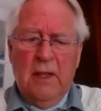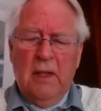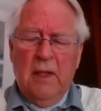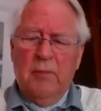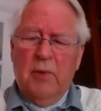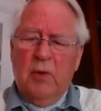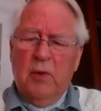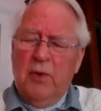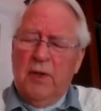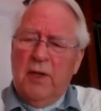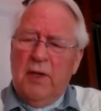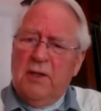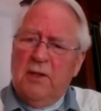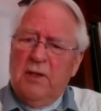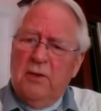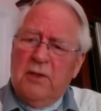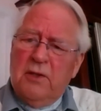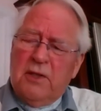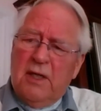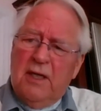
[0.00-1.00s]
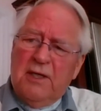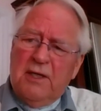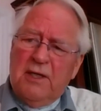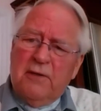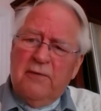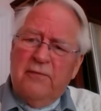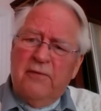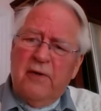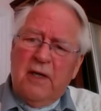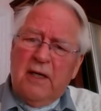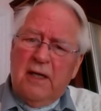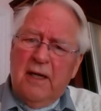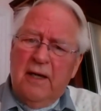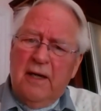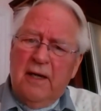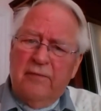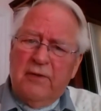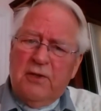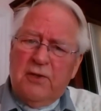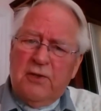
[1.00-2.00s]
But what I do is I listen very
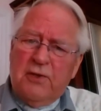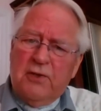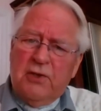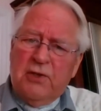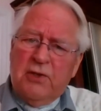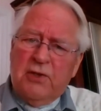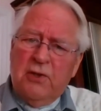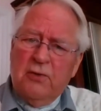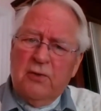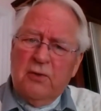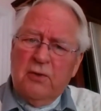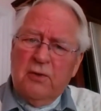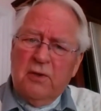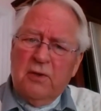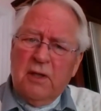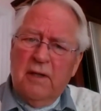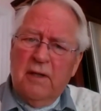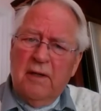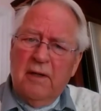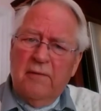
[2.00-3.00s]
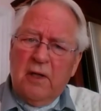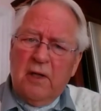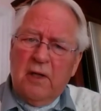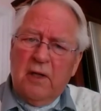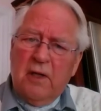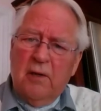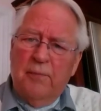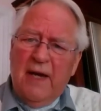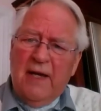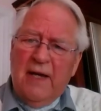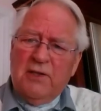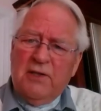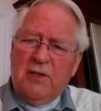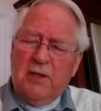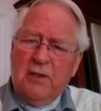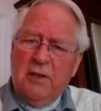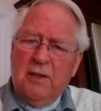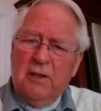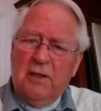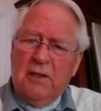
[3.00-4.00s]
carefully to the student. I have the
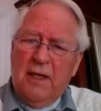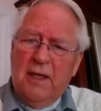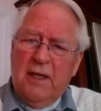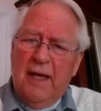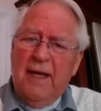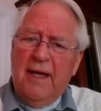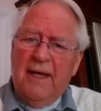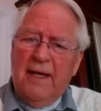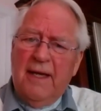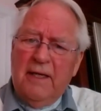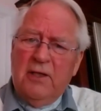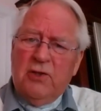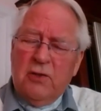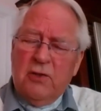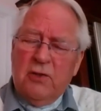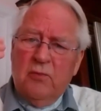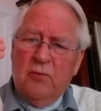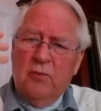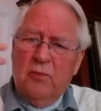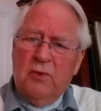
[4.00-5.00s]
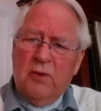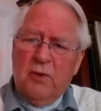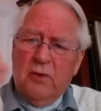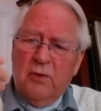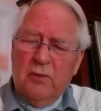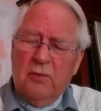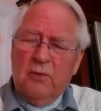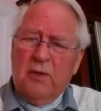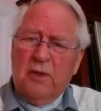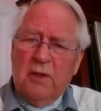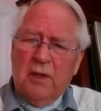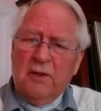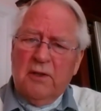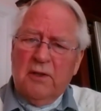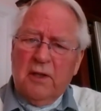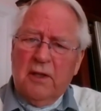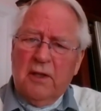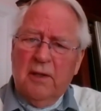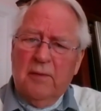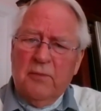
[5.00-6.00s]
capacity, the age, the wisdom
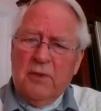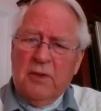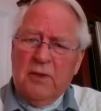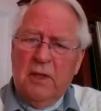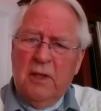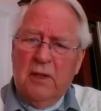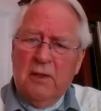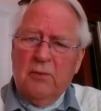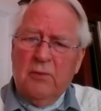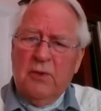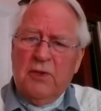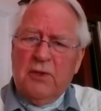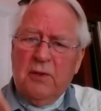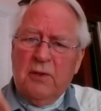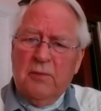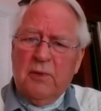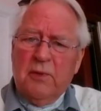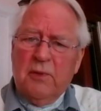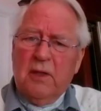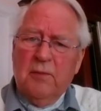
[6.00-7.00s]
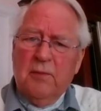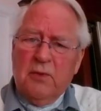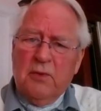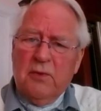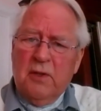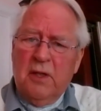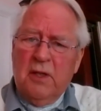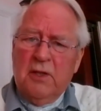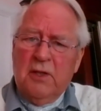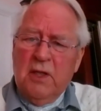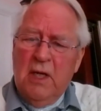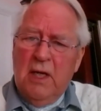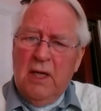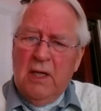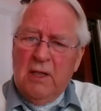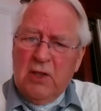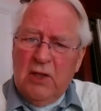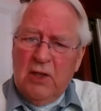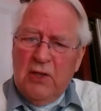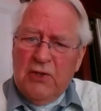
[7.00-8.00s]
that comes with age,
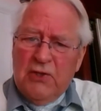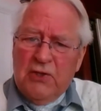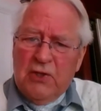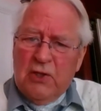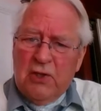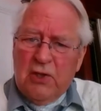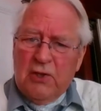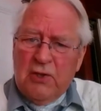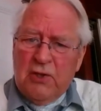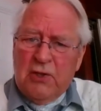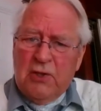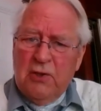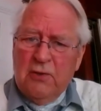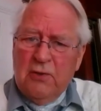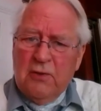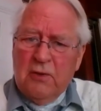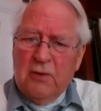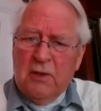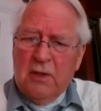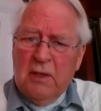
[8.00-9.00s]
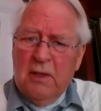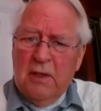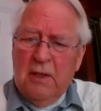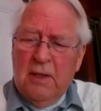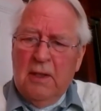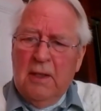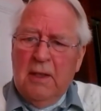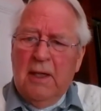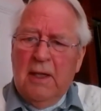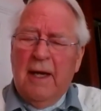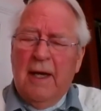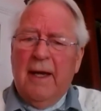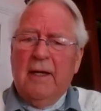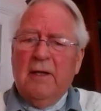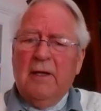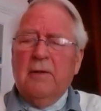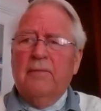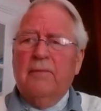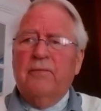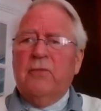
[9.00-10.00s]
to listen to the student
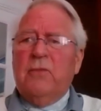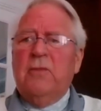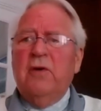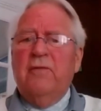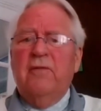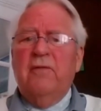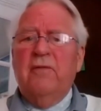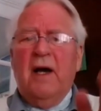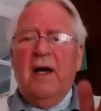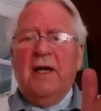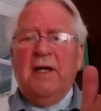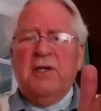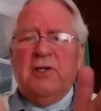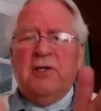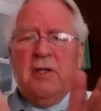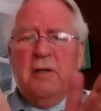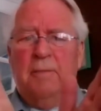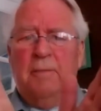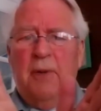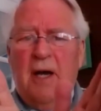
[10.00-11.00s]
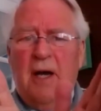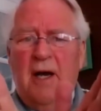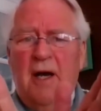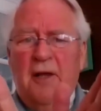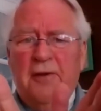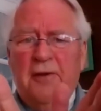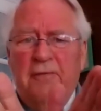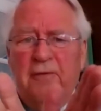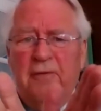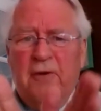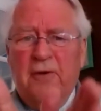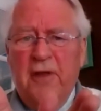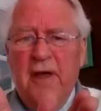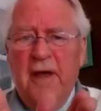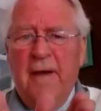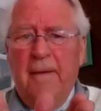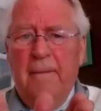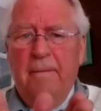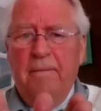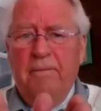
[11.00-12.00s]
and devise the path for
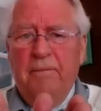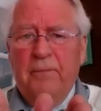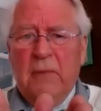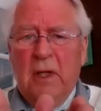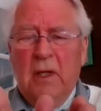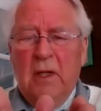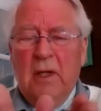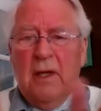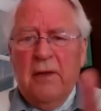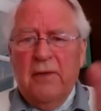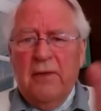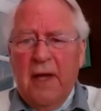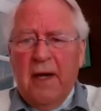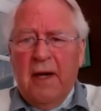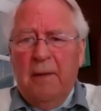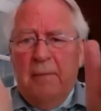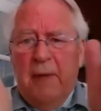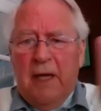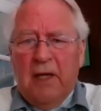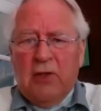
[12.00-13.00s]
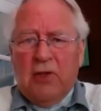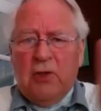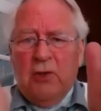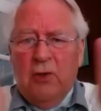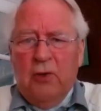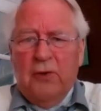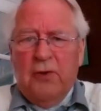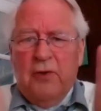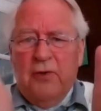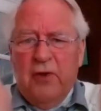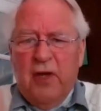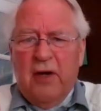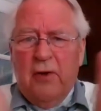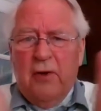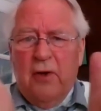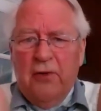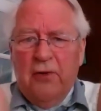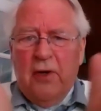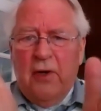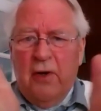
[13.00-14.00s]
them. And then I make sure that they're
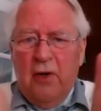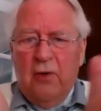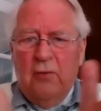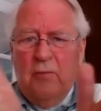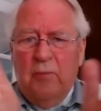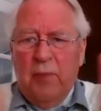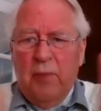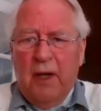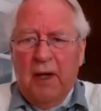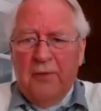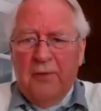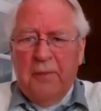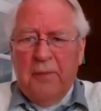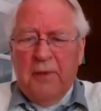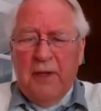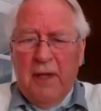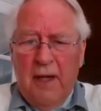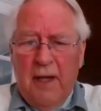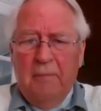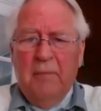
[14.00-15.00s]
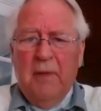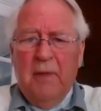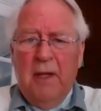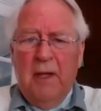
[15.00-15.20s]
on their own path, but I'm